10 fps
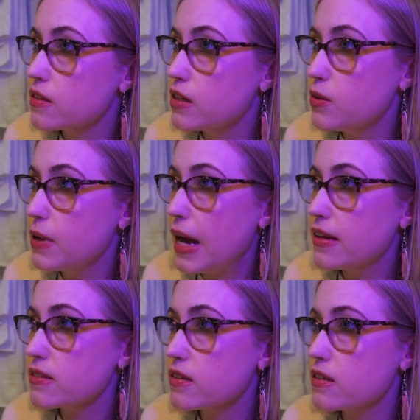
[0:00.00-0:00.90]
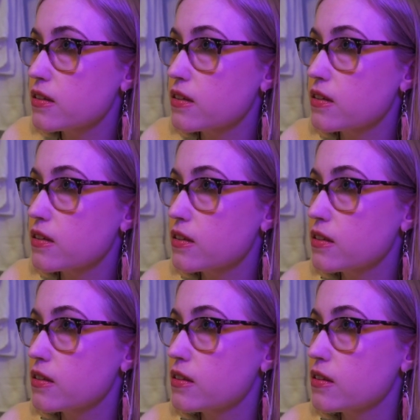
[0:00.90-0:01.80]
that you asked? There was a couple.
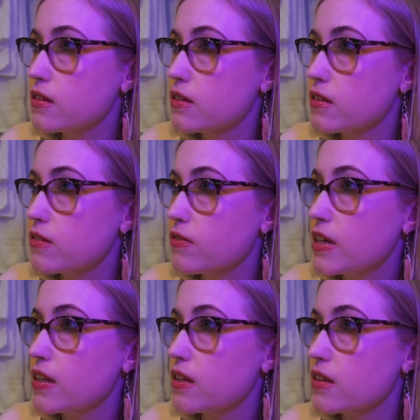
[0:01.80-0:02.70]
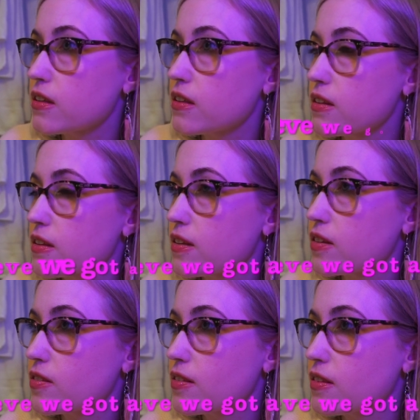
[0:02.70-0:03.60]
Really?
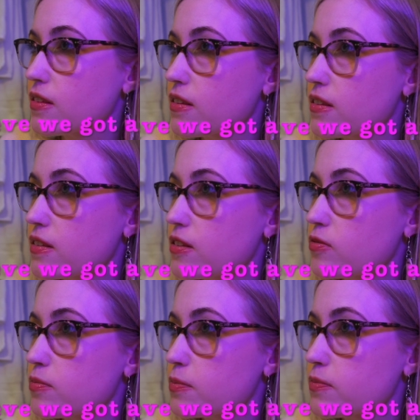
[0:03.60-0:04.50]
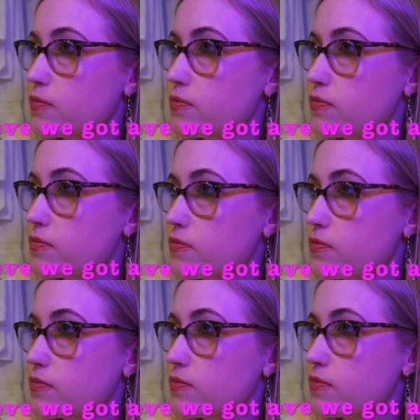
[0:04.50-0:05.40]
Yeah. Uh, the shh came
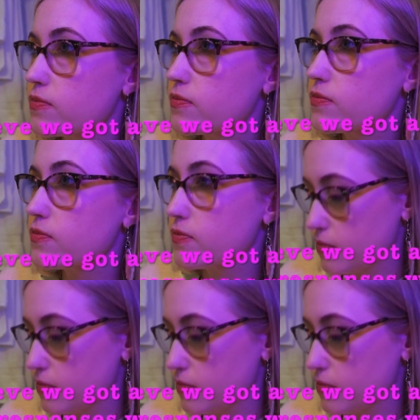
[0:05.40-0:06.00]
in. That was weird.